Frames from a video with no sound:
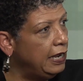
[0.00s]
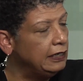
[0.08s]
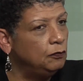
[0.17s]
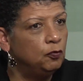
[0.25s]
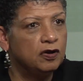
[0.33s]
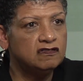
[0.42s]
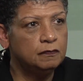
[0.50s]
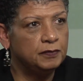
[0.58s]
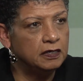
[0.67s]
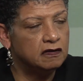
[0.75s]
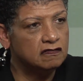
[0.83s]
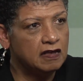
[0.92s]
and it wasn't
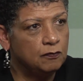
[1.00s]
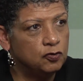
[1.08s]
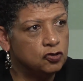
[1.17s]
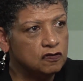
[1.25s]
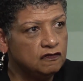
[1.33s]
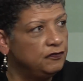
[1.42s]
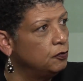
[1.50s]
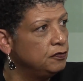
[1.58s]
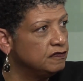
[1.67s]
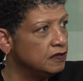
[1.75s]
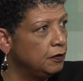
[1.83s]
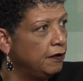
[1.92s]
because I was just
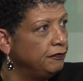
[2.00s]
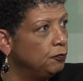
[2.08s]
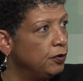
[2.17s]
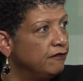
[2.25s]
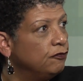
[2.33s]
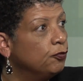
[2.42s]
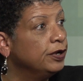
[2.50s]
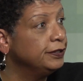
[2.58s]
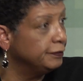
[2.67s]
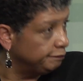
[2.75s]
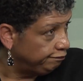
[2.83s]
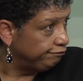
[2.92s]
focusing on the
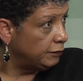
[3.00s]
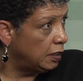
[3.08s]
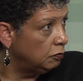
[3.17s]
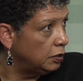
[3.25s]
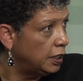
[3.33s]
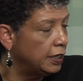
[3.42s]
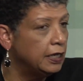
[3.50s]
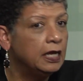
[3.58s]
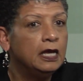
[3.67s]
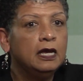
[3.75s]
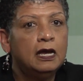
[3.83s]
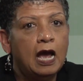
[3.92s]
referendum, okay?
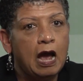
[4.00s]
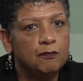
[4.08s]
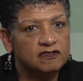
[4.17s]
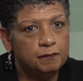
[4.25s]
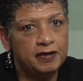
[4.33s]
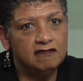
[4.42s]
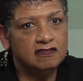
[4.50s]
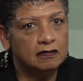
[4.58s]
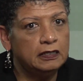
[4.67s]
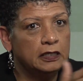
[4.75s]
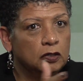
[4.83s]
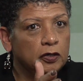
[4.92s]
I was
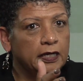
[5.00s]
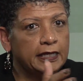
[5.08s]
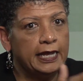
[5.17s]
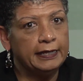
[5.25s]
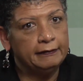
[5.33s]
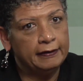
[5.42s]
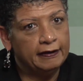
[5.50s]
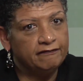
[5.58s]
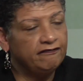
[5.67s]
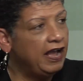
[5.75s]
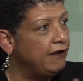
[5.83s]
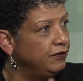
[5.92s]
basically looking at
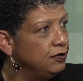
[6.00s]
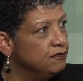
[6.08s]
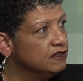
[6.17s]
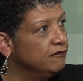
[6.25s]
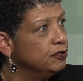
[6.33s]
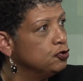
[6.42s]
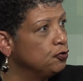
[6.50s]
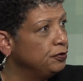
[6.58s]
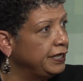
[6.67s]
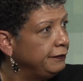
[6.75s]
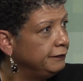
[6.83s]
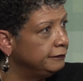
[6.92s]
5 years of the
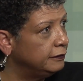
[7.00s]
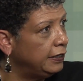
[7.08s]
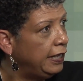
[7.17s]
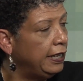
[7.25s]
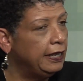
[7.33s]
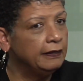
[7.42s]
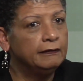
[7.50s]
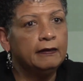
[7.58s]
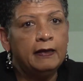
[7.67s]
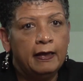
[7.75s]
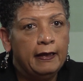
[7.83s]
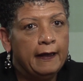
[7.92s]
journey, and
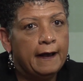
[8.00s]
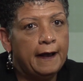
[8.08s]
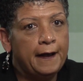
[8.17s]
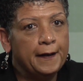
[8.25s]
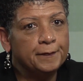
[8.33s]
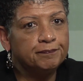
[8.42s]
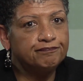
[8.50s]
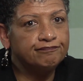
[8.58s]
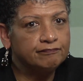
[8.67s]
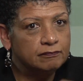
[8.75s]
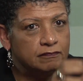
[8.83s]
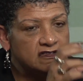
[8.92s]

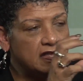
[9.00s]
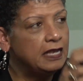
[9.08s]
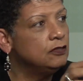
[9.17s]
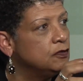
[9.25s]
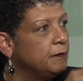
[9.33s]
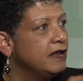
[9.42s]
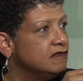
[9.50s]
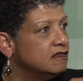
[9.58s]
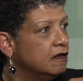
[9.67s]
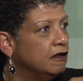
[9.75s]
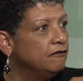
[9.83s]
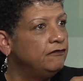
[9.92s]
saying to
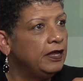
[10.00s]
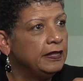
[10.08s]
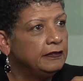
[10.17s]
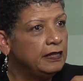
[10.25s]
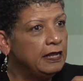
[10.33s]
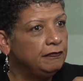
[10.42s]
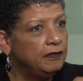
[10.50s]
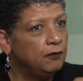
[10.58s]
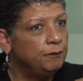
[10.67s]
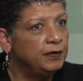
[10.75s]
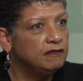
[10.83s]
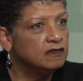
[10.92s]
myself, and
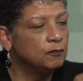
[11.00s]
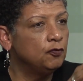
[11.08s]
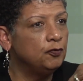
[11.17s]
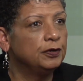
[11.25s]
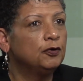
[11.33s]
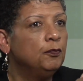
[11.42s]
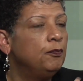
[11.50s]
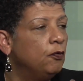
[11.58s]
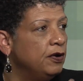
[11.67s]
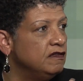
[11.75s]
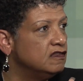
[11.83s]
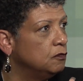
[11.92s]
there have been some critical
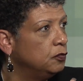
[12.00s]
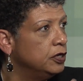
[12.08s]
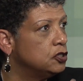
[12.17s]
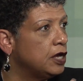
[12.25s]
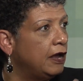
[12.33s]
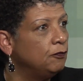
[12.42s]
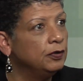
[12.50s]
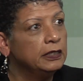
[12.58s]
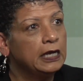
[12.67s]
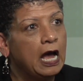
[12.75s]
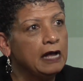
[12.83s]
points at which I really